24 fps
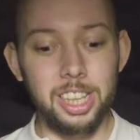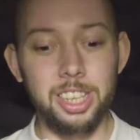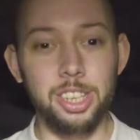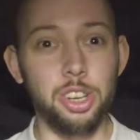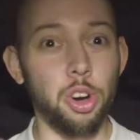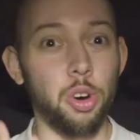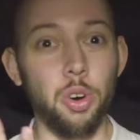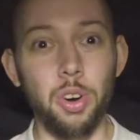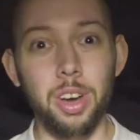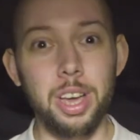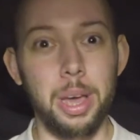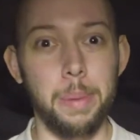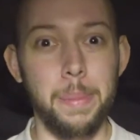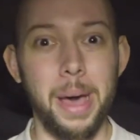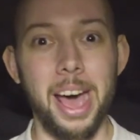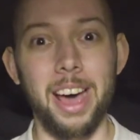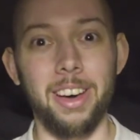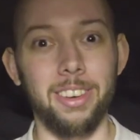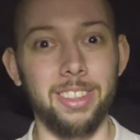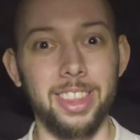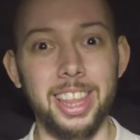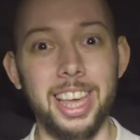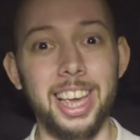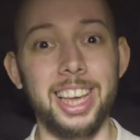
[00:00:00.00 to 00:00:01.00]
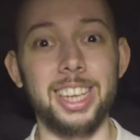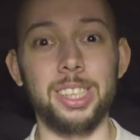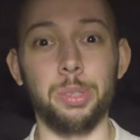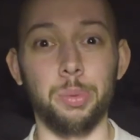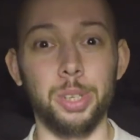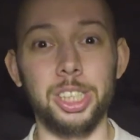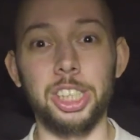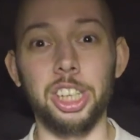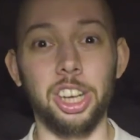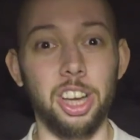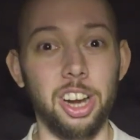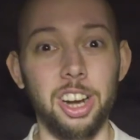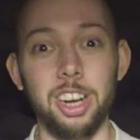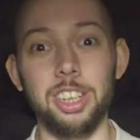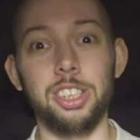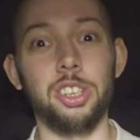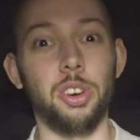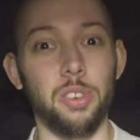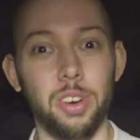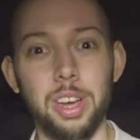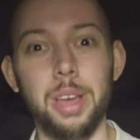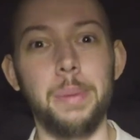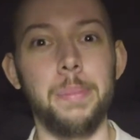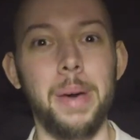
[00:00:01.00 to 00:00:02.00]
talk about this, which are gonna
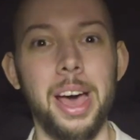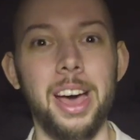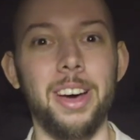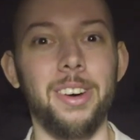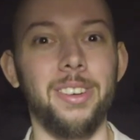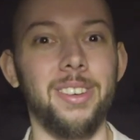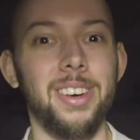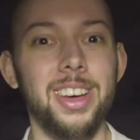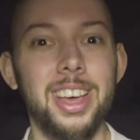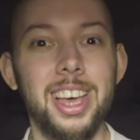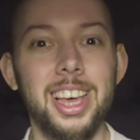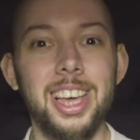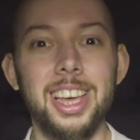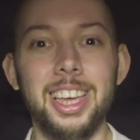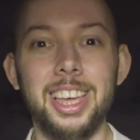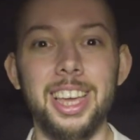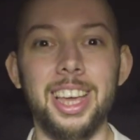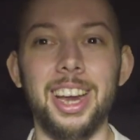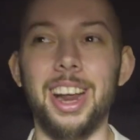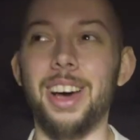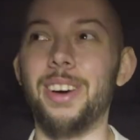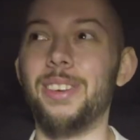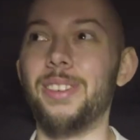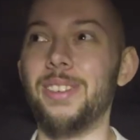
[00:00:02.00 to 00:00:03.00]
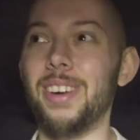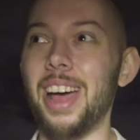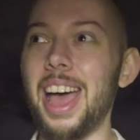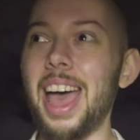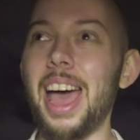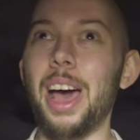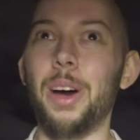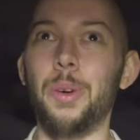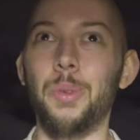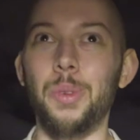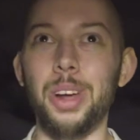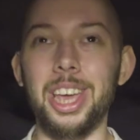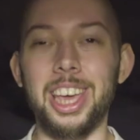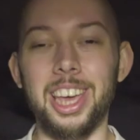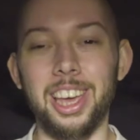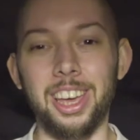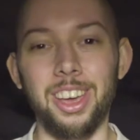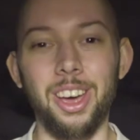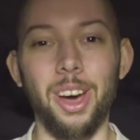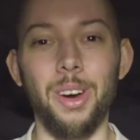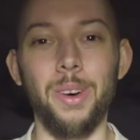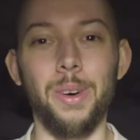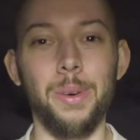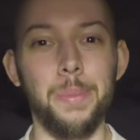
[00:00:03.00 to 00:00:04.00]
talk about, how we
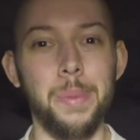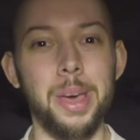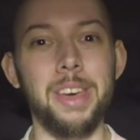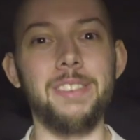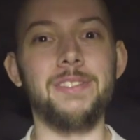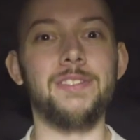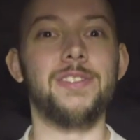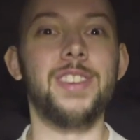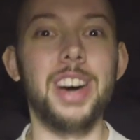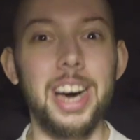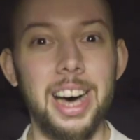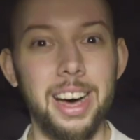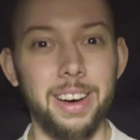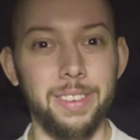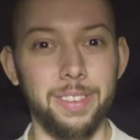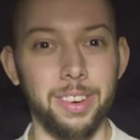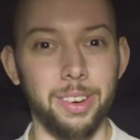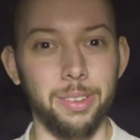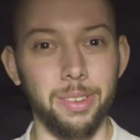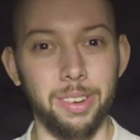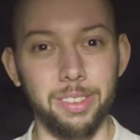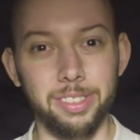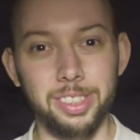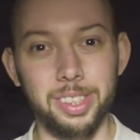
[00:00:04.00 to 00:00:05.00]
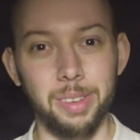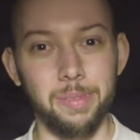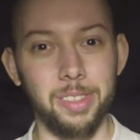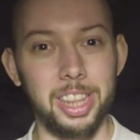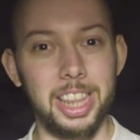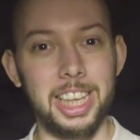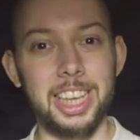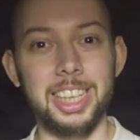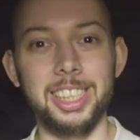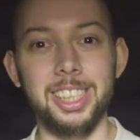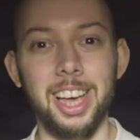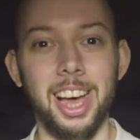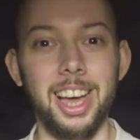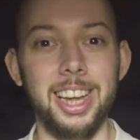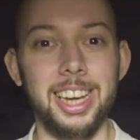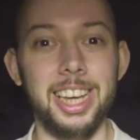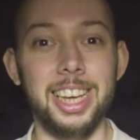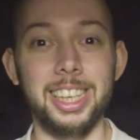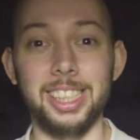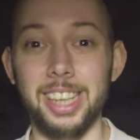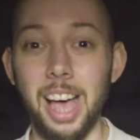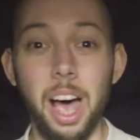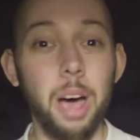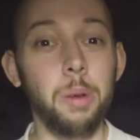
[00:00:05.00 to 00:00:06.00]
can go a bit further with some of these
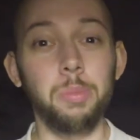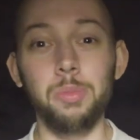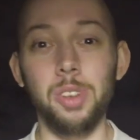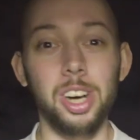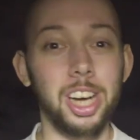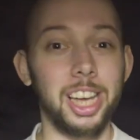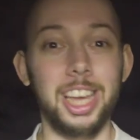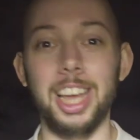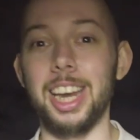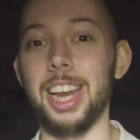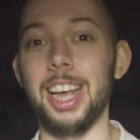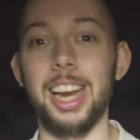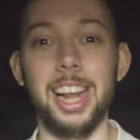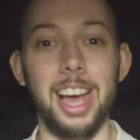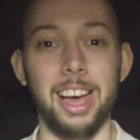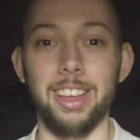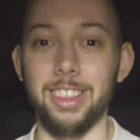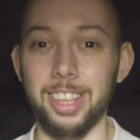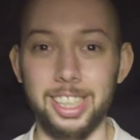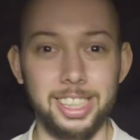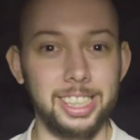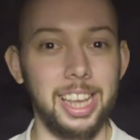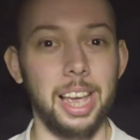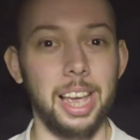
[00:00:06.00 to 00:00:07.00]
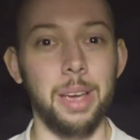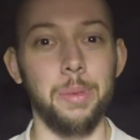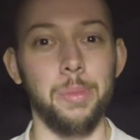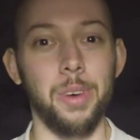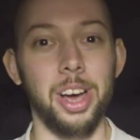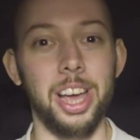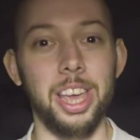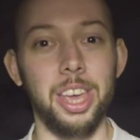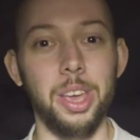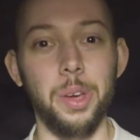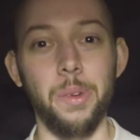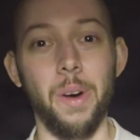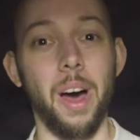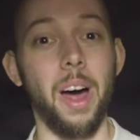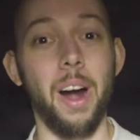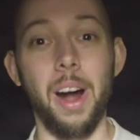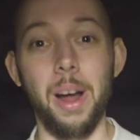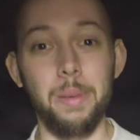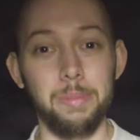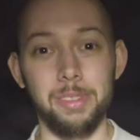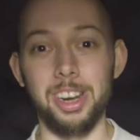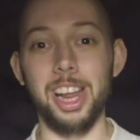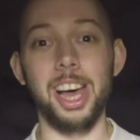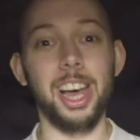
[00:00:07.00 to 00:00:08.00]
ideas. I'm working it out the same way you are.
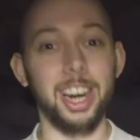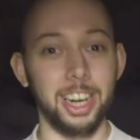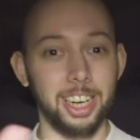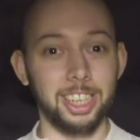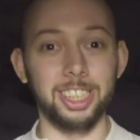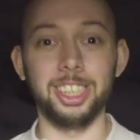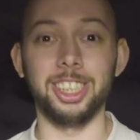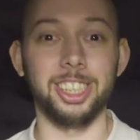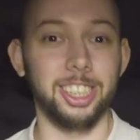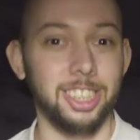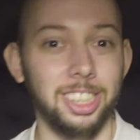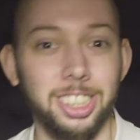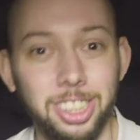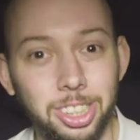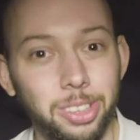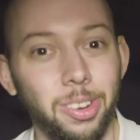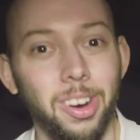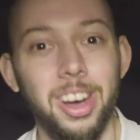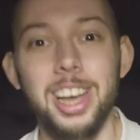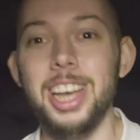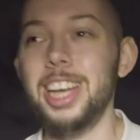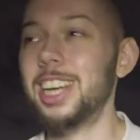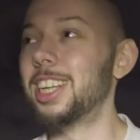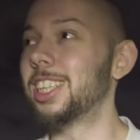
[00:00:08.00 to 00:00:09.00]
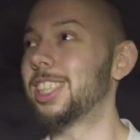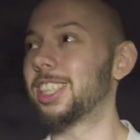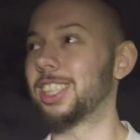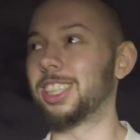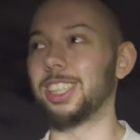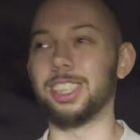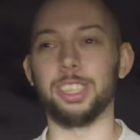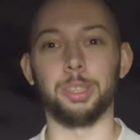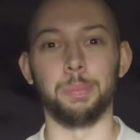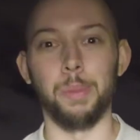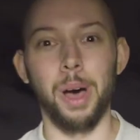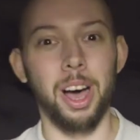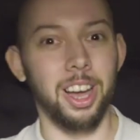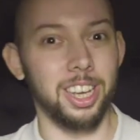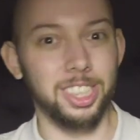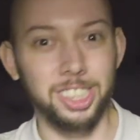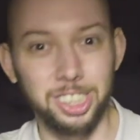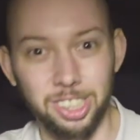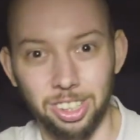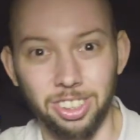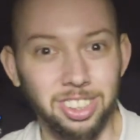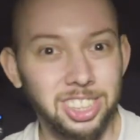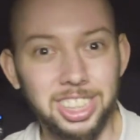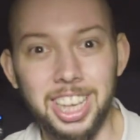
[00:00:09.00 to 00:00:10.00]
I'm learning just as you are, just as Martin
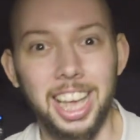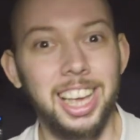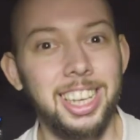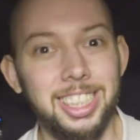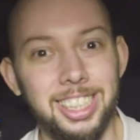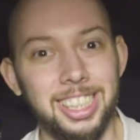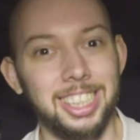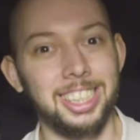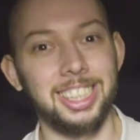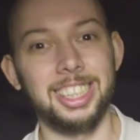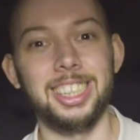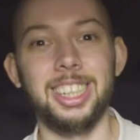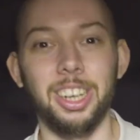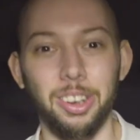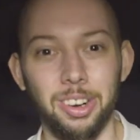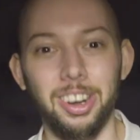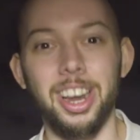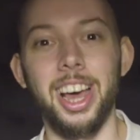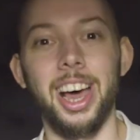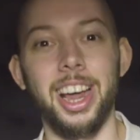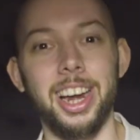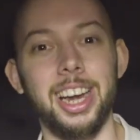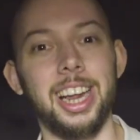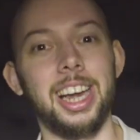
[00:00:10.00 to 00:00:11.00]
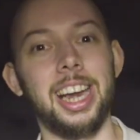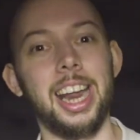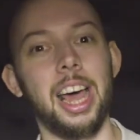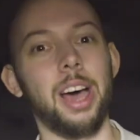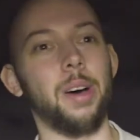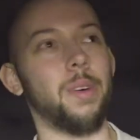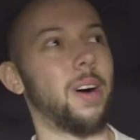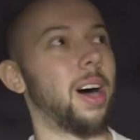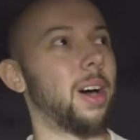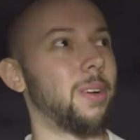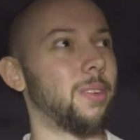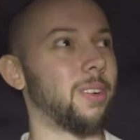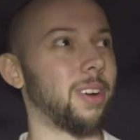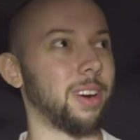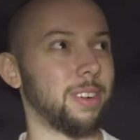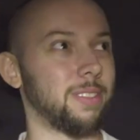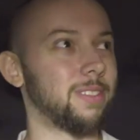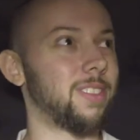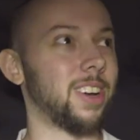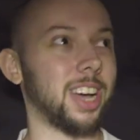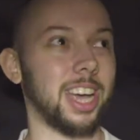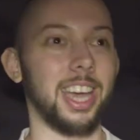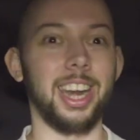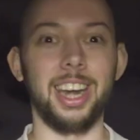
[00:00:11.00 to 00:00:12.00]
Scorsese is still learning now. I
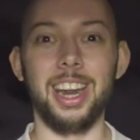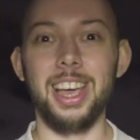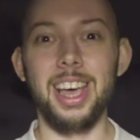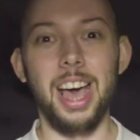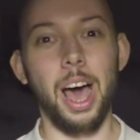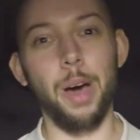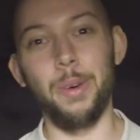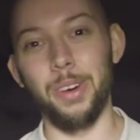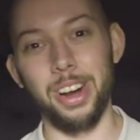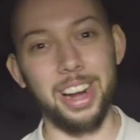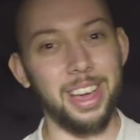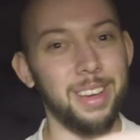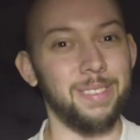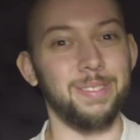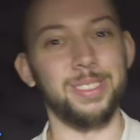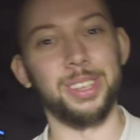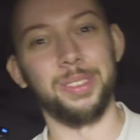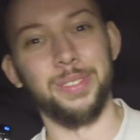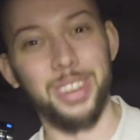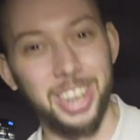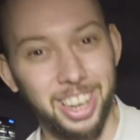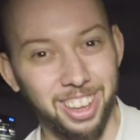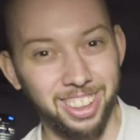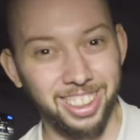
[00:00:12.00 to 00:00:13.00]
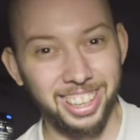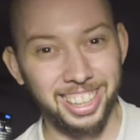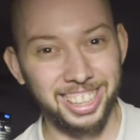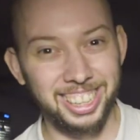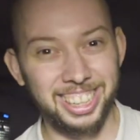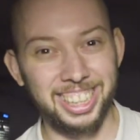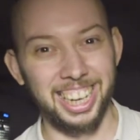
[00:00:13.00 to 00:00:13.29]
want him to be on this